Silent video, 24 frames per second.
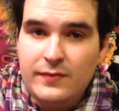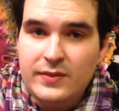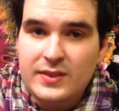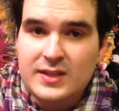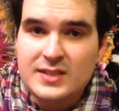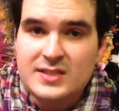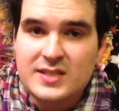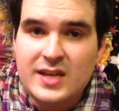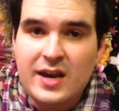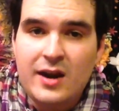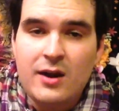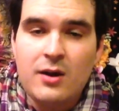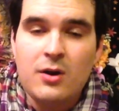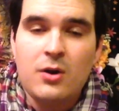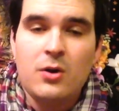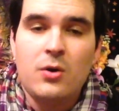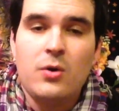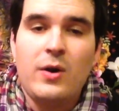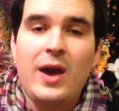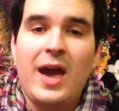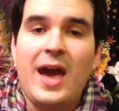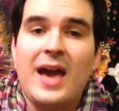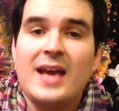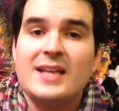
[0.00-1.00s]
in the tarot
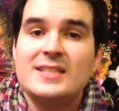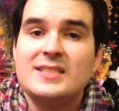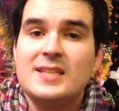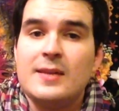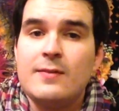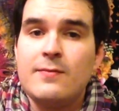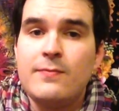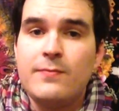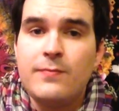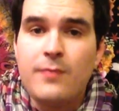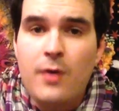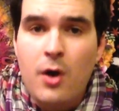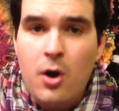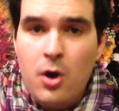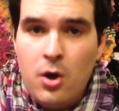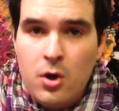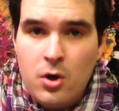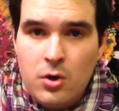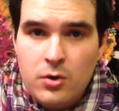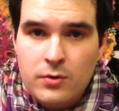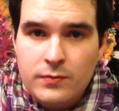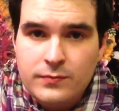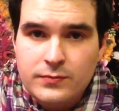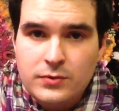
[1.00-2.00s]
has
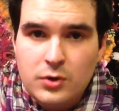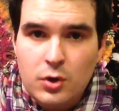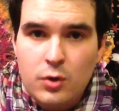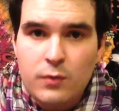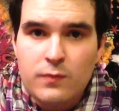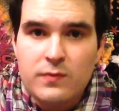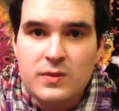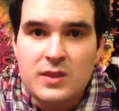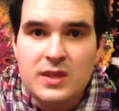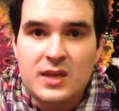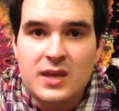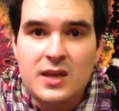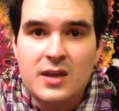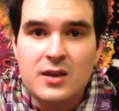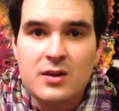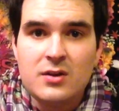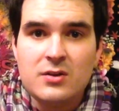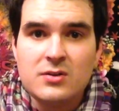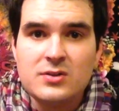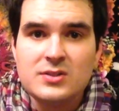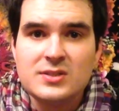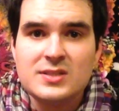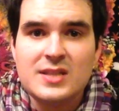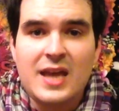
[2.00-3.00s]
evolved over the
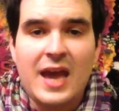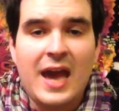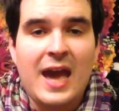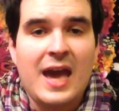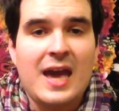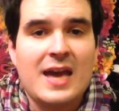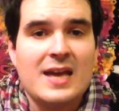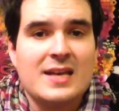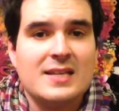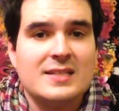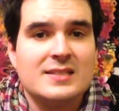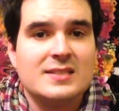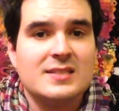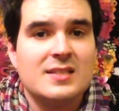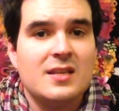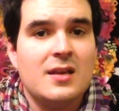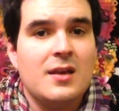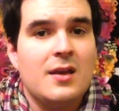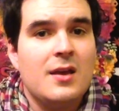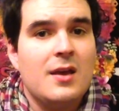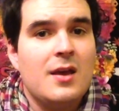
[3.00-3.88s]
years, as